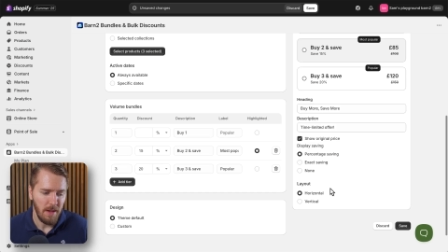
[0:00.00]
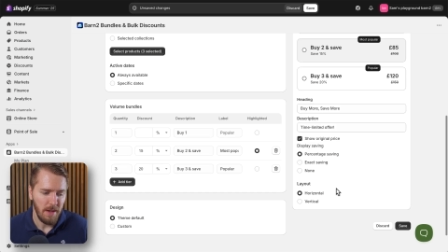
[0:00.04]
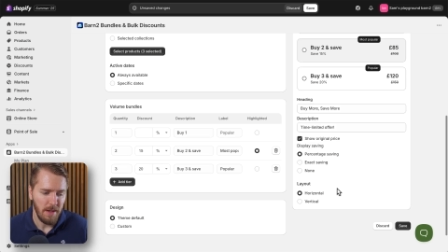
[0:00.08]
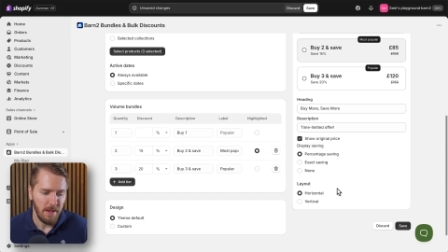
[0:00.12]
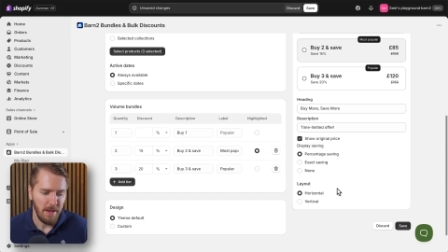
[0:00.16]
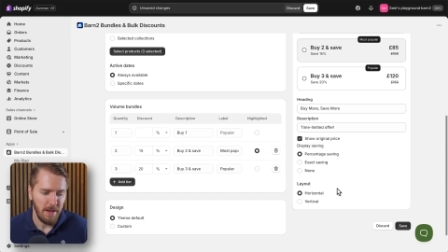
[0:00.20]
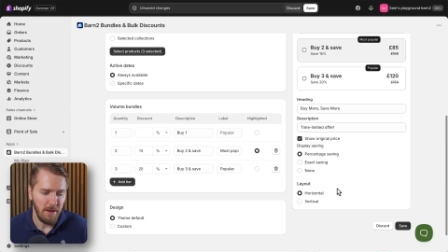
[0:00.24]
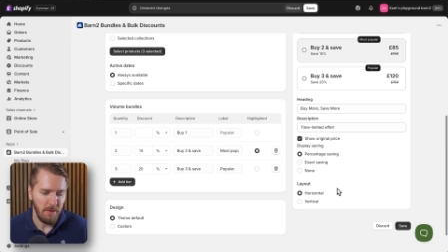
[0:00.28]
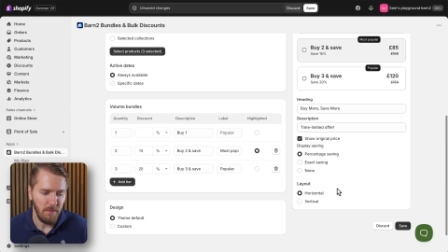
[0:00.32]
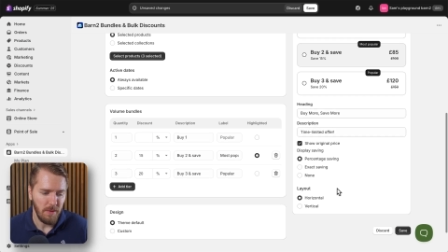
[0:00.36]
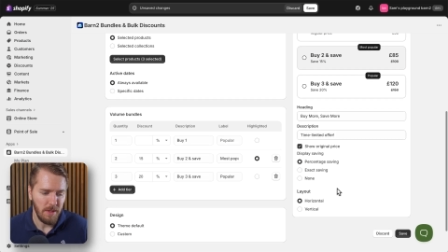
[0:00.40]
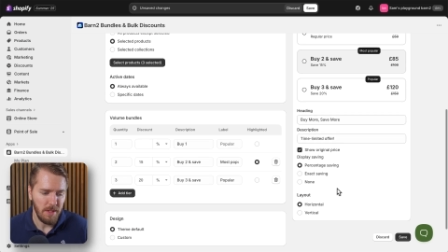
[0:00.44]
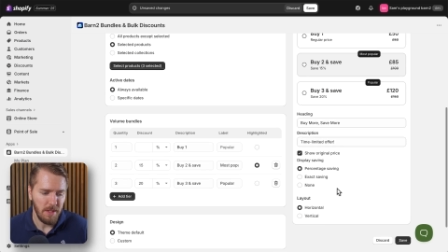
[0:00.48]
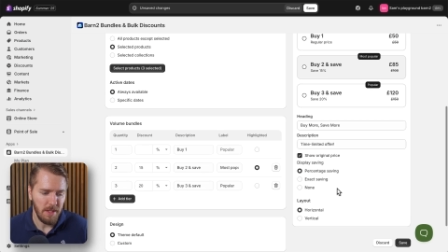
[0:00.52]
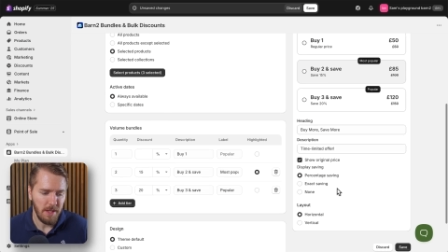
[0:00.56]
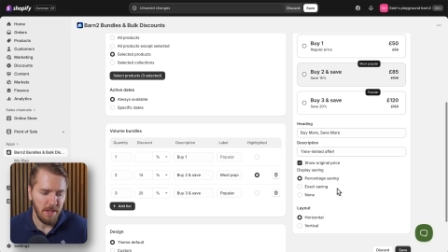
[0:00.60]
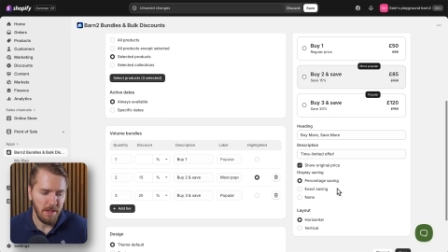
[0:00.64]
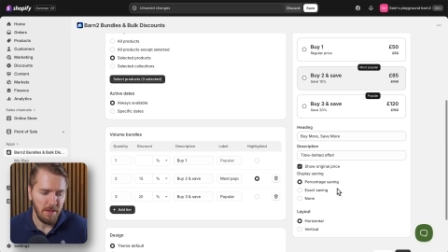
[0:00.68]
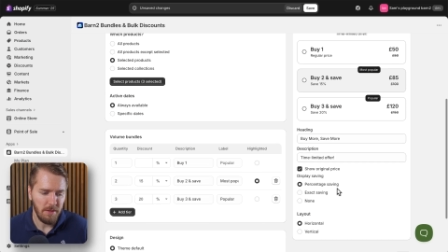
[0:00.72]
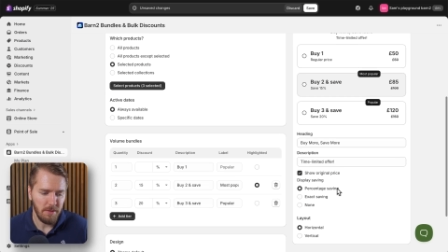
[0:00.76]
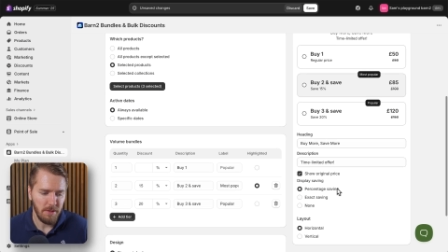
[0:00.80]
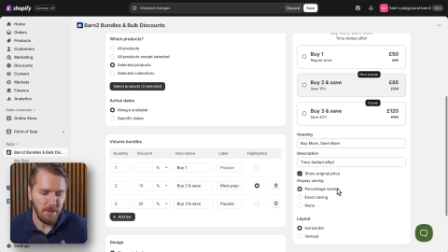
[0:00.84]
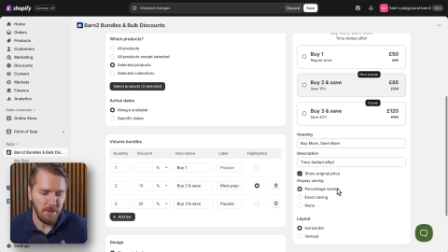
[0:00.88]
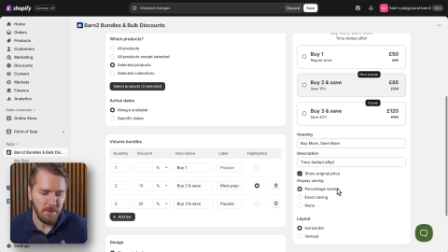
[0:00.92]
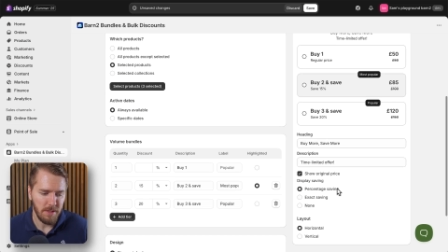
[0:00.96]
Now, one thing
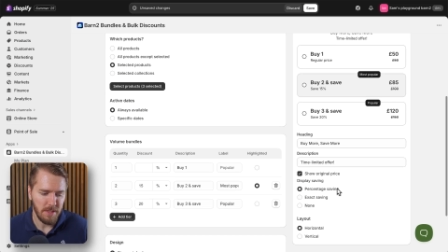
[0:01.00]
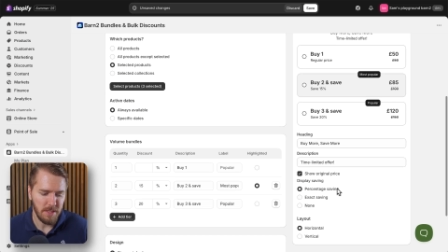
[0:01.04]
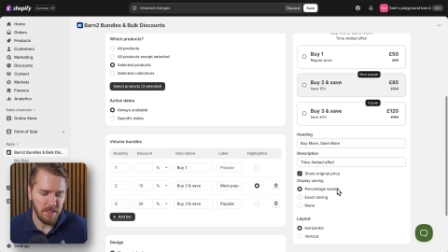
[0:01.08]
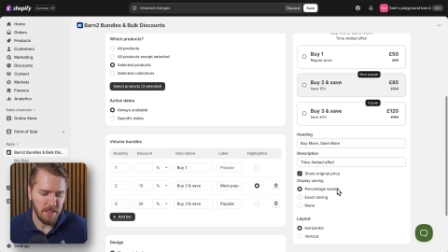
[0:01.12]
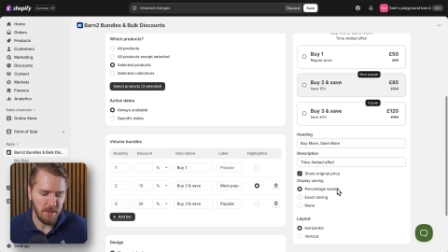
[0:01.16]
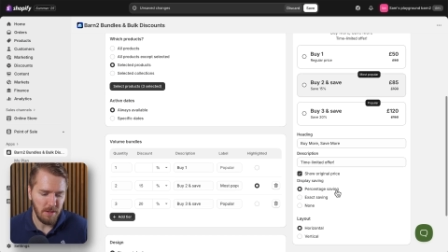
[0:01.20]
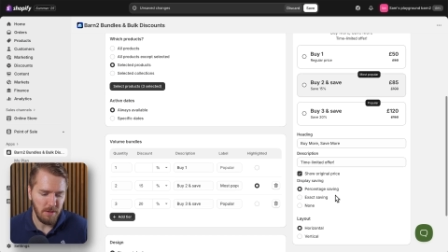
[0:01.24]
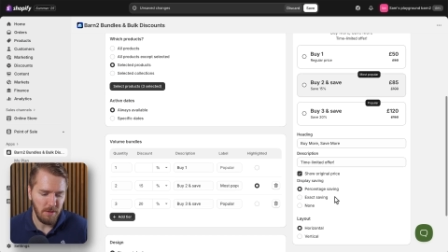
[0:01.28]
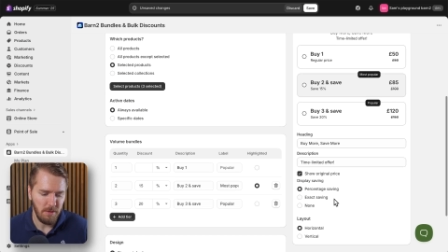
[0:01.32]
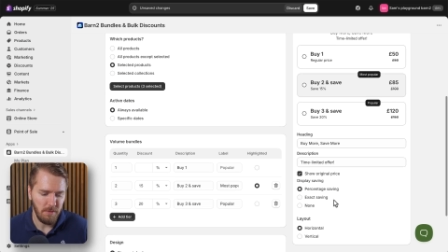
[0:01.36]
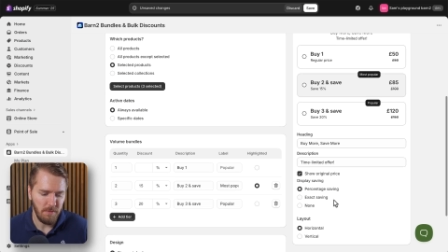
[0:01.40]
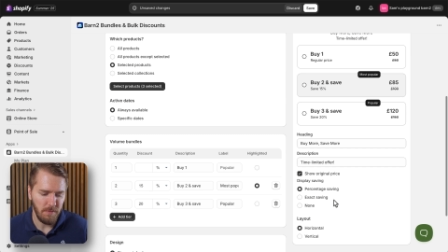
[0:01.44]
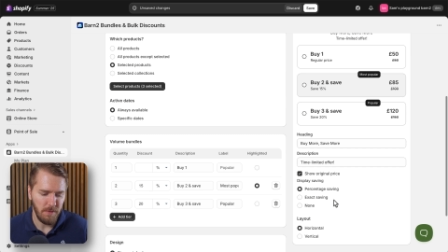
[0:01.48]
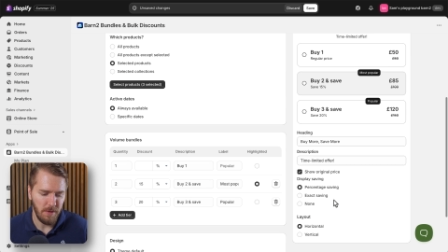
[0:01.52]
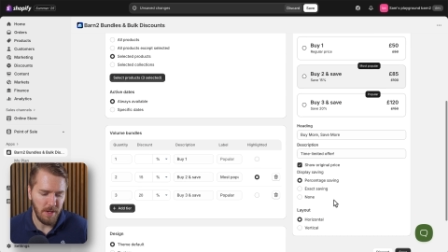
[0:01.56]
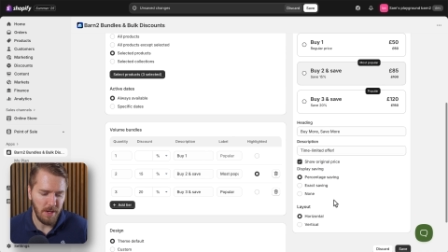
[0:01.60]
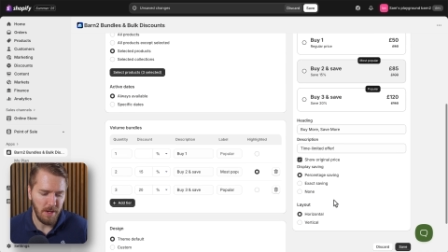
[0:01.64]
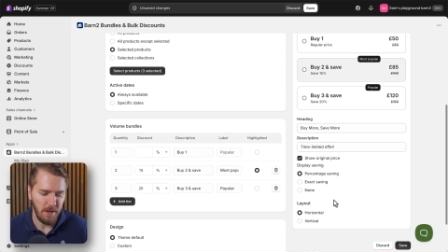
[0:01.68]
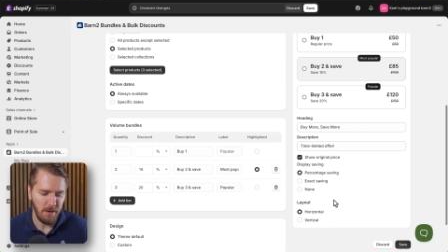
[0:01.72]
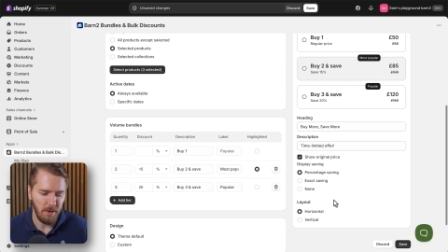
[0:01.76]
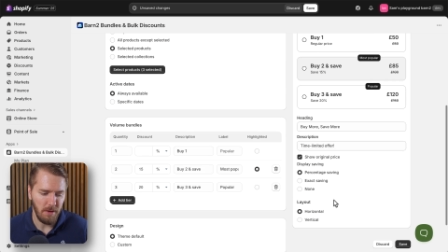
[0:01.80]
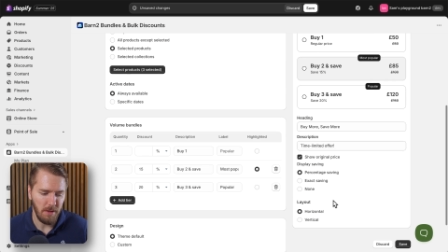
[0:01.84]
you'll notice over here